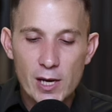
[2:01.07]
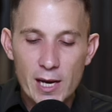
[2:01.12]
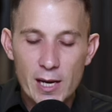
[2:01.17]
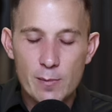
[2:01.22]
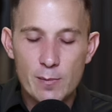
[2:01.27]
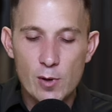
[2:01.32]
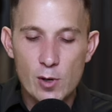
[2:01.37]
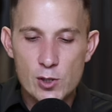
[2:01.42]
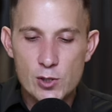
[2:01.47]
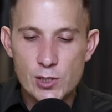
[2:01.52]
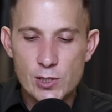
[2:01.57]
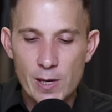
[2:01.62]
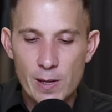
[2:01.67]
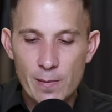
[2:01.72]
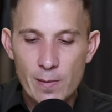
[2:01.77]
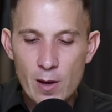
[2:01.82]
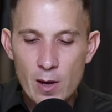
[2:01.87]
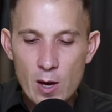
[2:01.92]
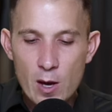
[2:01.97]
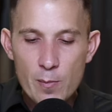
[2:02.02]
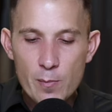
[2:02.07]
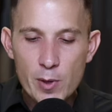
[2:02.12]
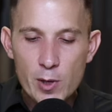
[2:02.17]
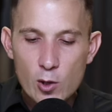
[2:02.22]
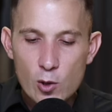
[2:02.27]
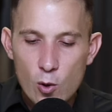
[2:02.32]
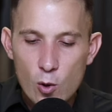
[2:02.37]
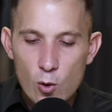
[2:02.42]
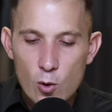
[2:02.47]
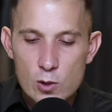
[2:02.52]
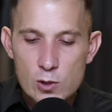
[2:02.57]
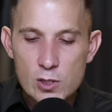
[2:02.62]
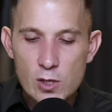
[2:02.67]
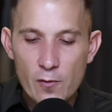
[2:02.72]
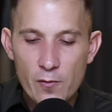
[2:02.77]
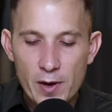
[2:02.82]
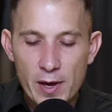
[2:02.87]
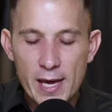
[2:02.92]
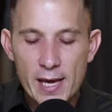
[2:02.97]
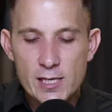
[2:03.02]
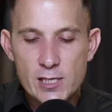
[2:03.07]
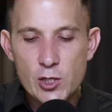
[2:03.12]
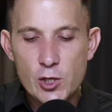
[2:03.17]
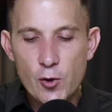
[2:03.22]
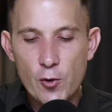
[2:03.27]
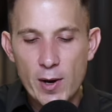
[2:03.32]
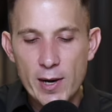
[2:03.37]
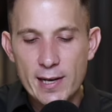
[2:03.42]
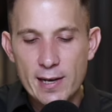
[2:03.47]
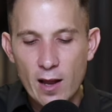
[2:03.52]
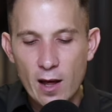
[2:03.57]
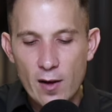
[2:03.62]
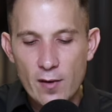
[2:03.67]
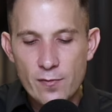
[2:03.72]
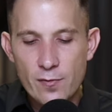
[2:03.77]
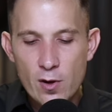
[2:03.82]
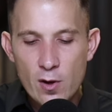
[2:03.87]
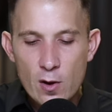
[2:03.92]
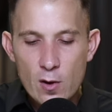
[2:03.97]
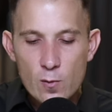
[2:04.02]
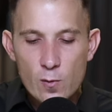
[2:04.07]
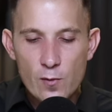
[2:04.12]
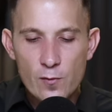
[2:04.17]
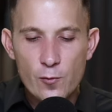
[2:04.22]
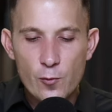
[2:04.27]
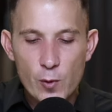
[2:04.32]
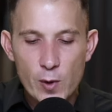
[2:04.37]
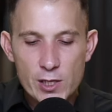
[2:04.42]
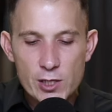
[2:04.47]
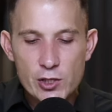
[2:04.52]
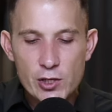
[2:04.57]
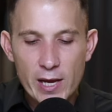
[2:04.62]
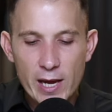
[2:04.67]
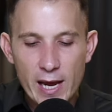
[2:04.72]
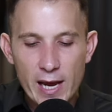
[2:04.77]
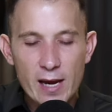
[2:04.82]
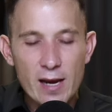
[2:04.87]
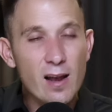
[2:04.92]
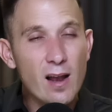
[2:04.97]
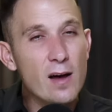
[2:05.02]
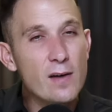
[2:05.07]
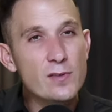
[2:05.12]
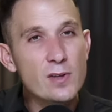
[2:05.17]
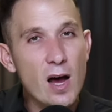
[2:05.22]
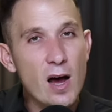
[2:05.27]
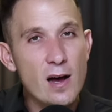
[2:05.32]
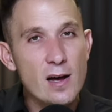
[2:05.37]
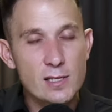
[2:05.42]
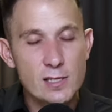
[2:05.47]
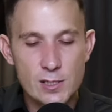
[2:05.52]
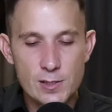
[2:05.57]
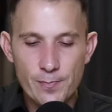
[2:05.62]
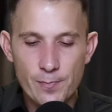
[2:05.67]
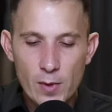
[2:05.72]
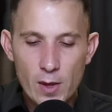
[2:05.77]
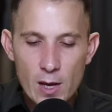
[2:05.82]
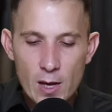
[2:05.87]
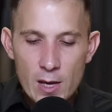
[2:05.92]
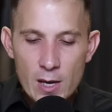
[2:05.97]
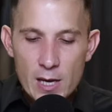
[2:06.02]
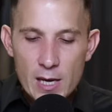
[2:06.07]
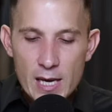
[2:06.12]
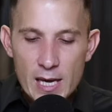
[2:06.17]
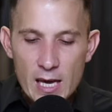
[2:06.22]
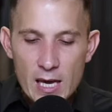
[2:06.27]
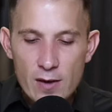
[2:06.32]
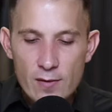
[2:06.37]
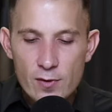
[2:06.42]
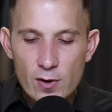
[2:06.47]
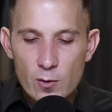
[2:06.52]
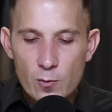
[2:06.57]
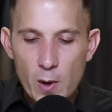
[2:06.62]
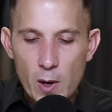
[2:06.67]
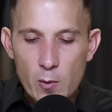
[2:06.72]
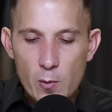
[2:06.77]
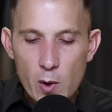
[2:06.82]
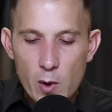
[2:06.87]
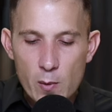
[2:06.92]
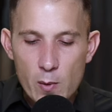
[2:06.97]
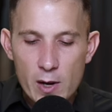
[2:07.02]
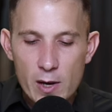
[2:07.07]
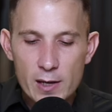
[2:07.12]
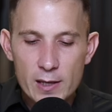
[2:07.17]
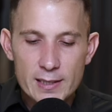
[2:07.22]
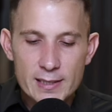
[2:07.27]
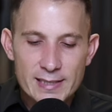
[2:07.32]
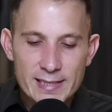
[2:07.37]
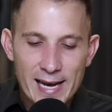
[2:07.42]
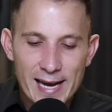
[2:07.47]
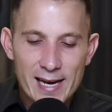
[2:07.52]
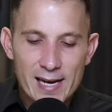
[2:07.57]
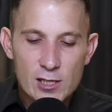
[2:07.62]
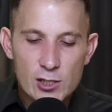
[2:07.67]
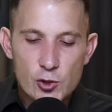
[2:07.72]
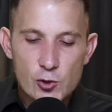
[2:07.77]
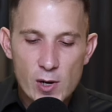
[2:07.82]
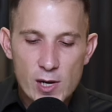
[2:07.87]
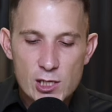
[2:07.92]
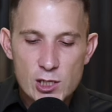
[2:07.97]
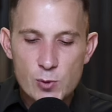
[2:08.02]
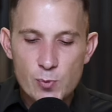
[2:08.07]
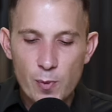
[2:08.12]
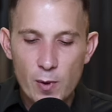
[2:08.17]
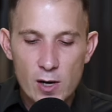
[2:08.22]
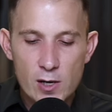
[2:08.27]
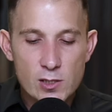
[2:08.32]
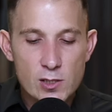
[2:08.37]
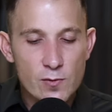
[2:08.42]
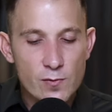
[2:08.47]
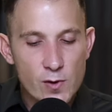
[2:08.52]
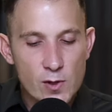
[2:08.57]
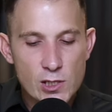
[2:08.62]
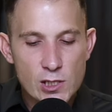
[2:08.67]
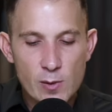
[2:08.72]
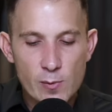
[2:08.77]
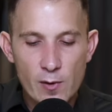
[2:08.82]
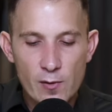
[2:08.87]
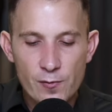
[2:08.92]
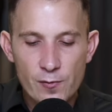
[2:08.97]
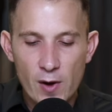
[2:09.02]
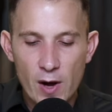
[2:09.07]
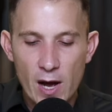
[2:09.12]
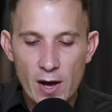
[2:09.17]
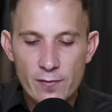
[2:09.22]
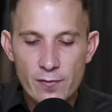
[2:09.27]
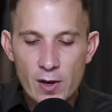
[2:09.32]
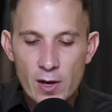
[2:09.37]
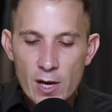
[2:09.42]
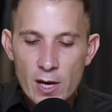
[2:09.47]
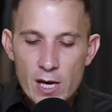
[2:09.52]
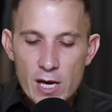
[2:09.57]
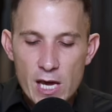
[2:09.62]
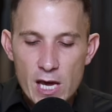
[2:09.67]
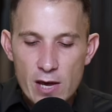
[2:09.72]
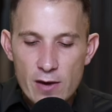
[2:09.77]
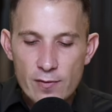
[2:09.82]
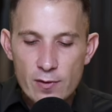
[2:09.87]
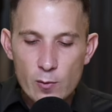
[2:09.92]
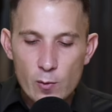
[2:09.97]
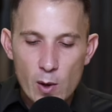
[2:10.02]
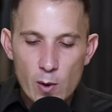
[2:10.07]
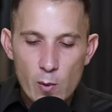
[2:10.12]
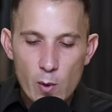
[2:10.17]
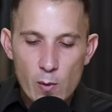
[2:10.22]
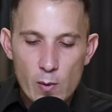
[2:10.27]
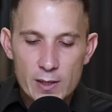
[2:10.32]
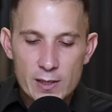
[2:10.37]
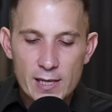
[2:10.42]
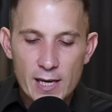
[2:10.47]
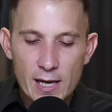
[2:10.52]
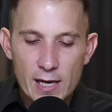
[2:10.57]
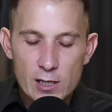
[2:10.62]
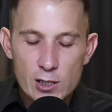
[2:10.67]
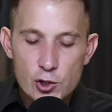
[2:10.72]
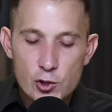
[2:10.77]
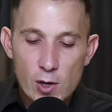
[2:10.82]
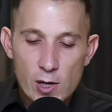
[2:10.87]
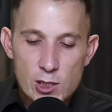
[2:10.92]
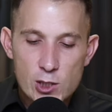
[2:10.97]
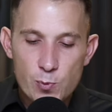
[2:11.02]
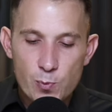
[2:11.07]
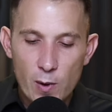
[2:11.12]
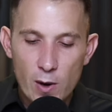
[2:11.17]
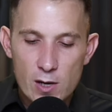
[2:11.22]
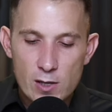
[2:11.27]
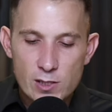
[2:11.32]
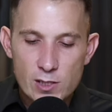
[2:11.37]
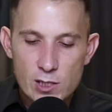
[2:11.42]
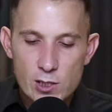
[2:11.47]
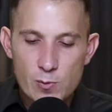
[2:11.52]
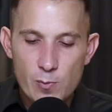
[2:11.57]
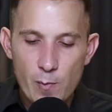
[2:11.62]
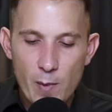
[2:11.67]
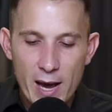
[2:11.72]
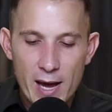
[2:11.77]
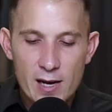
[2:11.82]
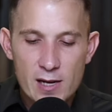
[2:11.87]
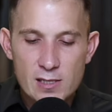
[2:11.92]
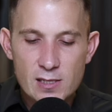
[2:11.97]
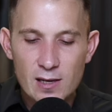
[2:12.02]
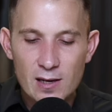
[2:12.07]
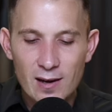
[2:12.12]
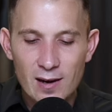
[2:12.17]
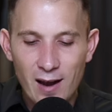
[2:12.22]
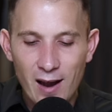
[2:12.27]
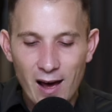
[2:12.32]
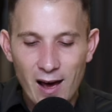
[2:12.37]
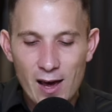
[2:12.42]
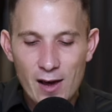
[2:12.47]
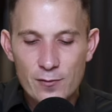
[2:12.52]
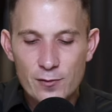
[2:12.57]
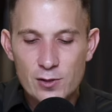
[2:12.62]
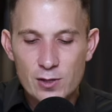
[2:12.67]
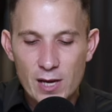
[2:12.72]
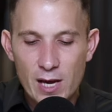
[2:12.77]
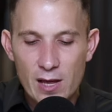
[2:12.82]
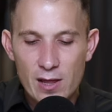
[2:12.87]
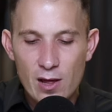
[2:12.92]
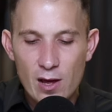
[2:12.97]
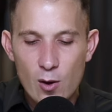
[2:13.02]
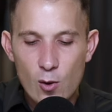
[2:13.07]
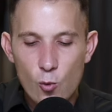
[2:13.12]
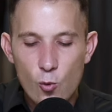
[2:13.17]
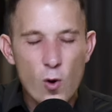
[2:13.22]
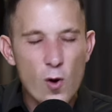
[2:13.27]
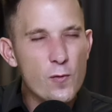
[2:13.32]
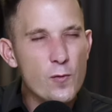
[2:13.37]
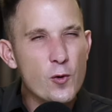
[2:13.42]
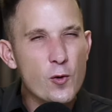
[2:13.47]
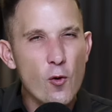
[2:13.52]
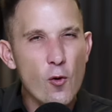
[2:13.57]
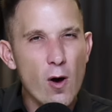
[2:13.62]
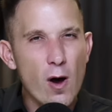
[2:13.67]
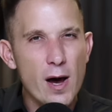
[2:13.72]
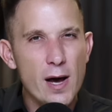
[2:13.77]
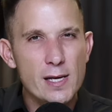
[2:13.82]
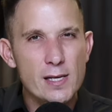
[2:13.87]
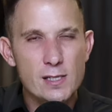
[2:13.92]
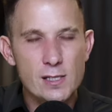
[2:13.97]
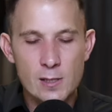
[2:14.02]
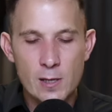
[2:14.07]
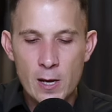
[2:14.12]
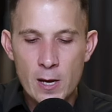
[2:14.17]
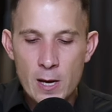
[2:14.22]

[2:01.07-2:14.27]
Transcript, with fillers: in mercy, because of his great love with which he loved us." Even when we were dead in trespasses, verse number 5, even when we were dead in trespasses, made us alive together with Christ.